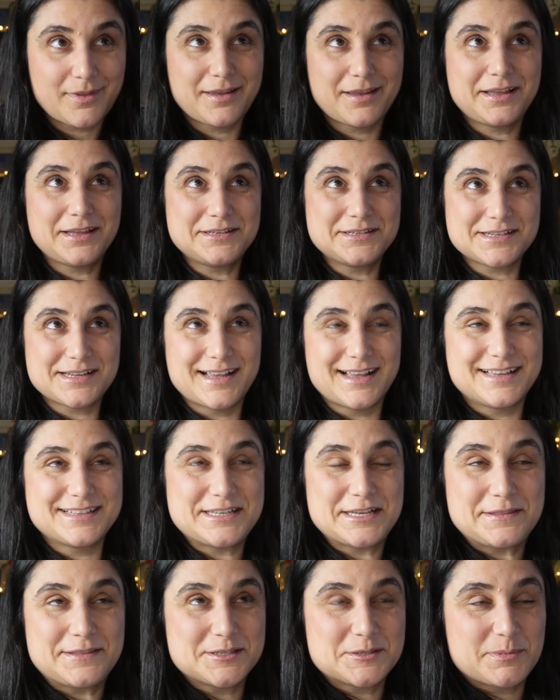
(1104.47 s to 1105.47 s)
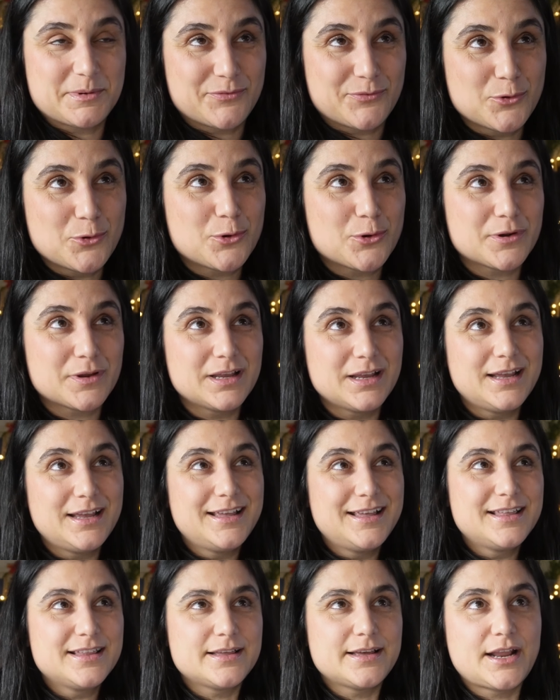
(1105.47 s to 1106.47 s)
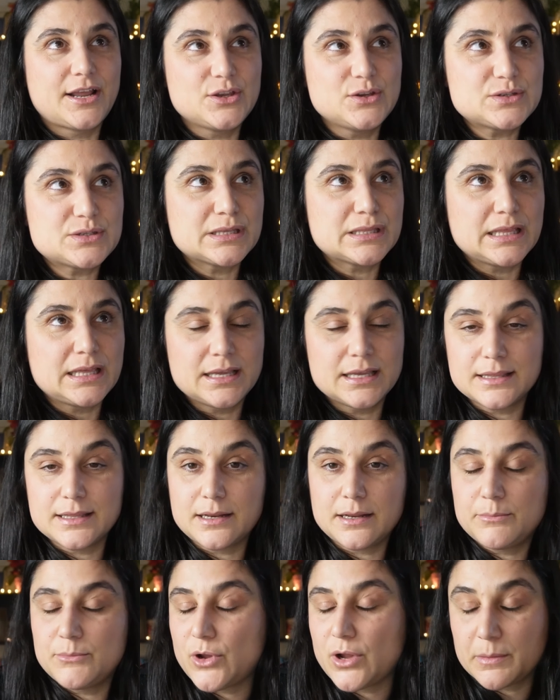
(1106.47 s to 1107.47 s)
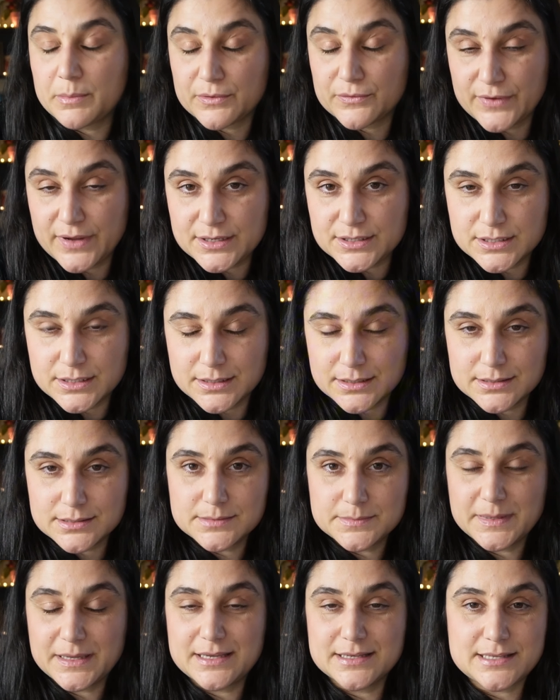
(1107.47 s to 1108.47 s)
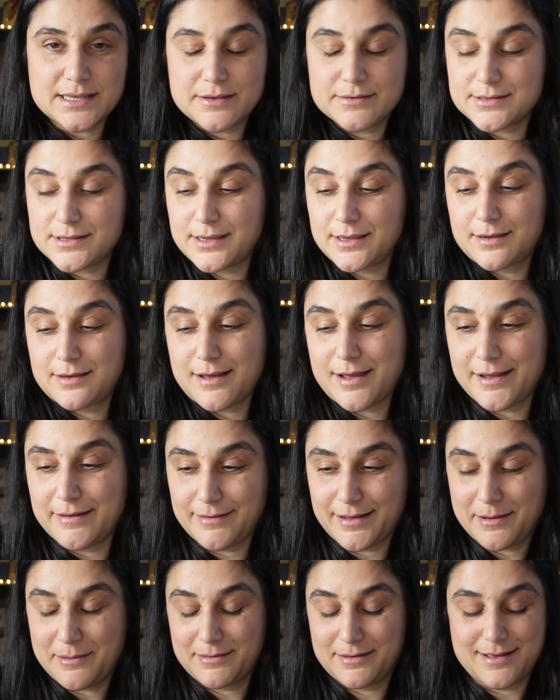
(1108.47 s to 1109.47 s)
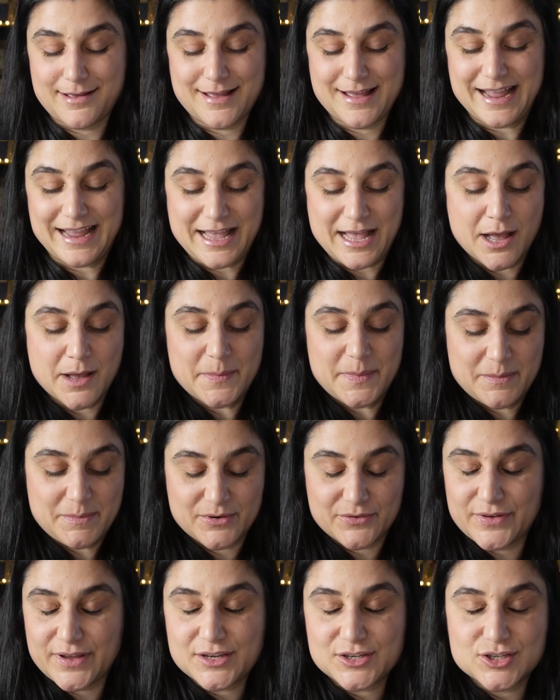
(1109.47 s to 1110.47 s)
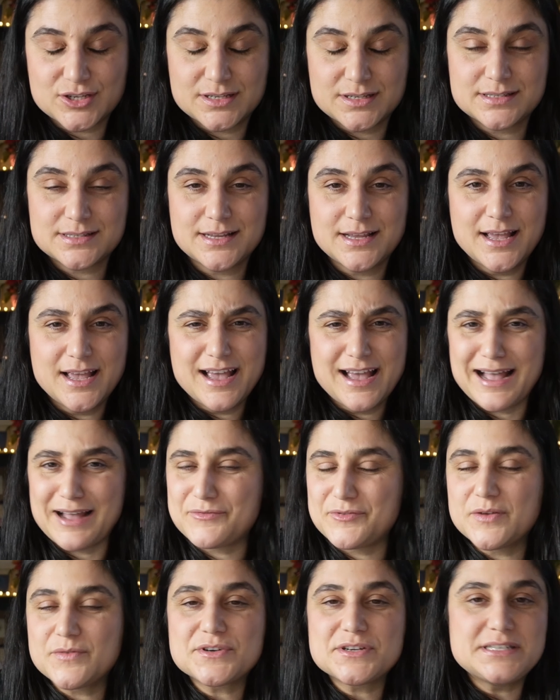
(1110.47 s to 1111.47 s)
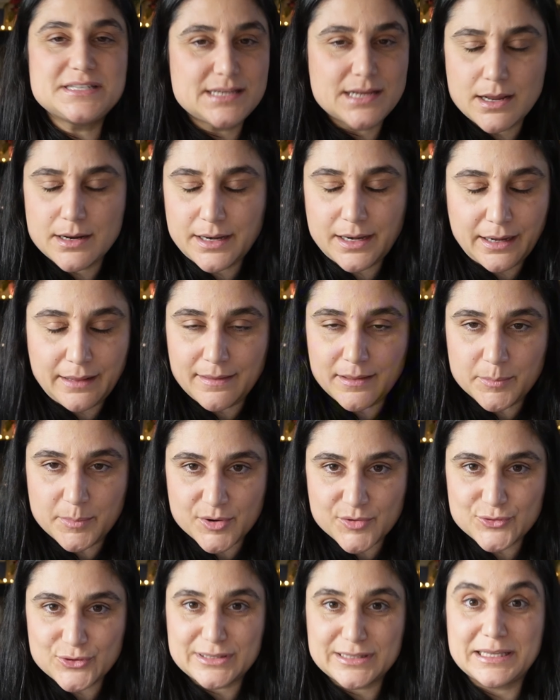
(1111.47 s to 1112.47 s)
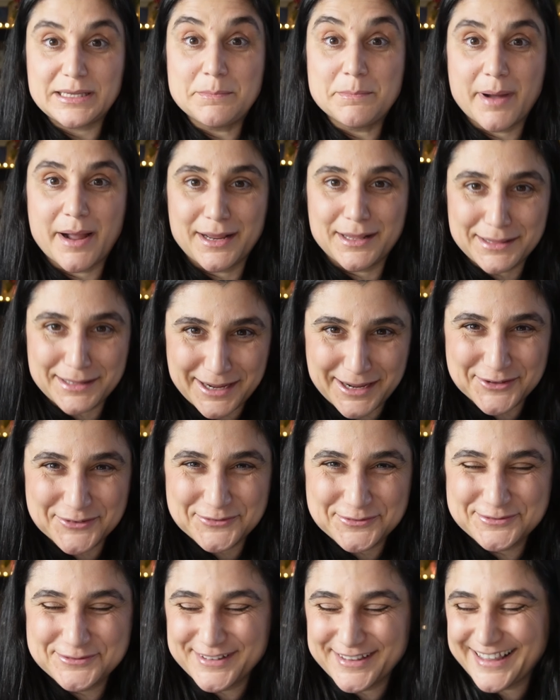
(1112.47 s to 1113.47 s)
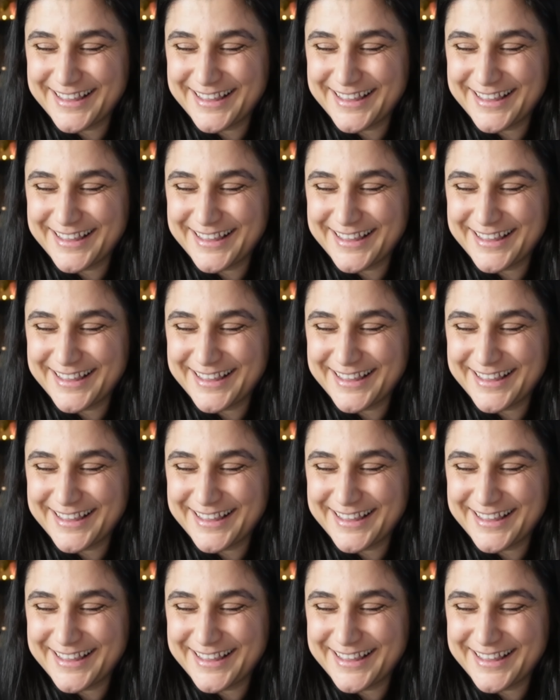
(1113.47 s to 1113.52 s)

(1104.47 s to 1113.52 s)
And I said this before, that I used to think that I'm not a perfectionist because I was like, I can't be a perfectionist. I've never done anything perfectly in my life.